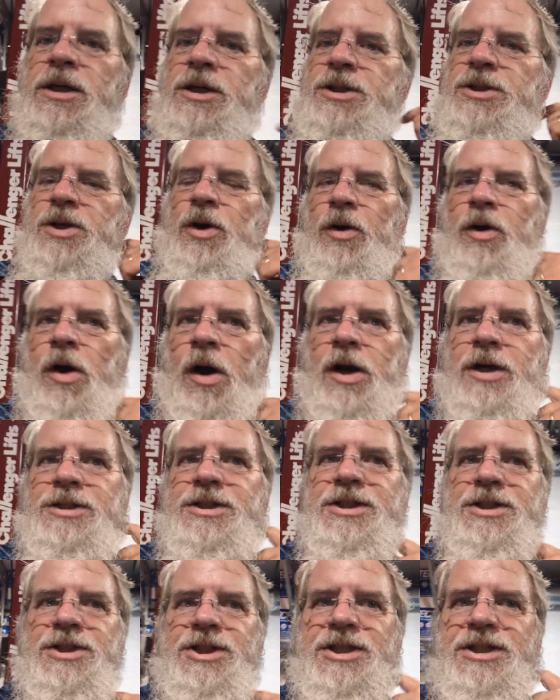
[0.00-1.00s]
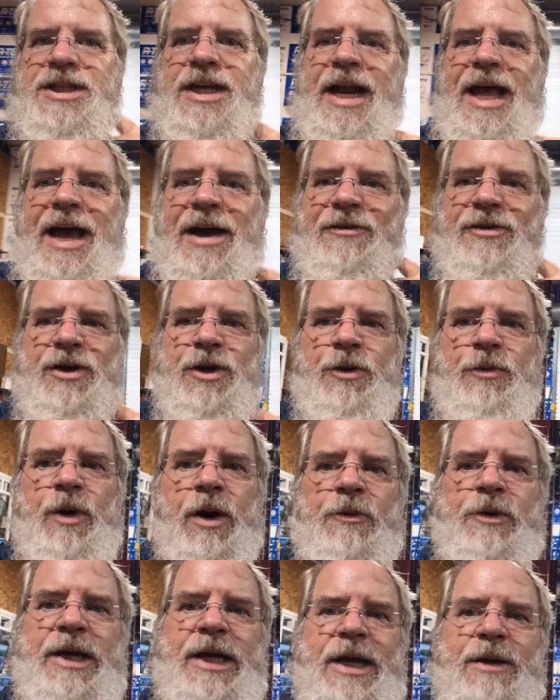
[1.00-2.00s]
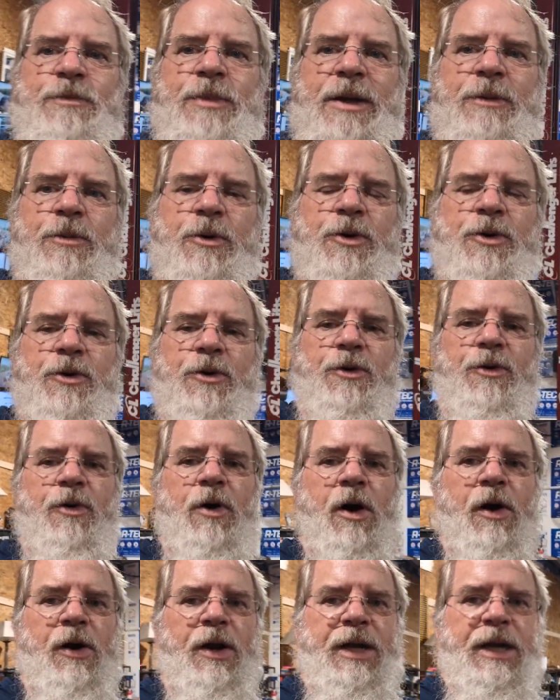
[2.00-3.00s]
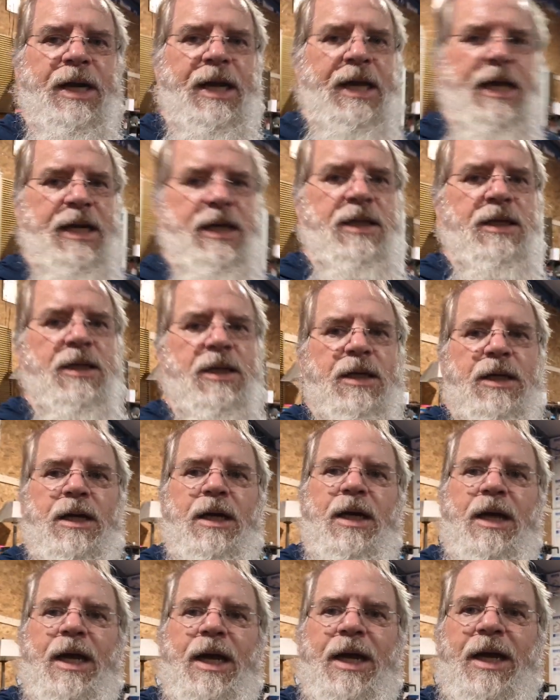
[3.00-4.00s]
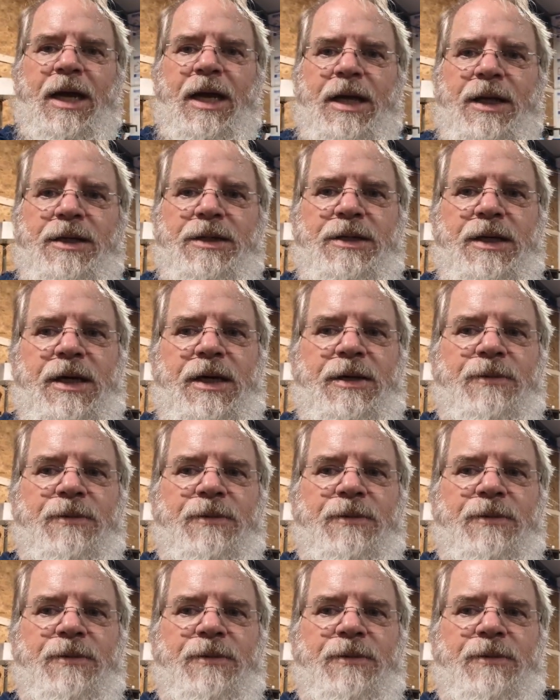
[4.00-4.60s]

So cars is just an avenue where we get people who are in need, and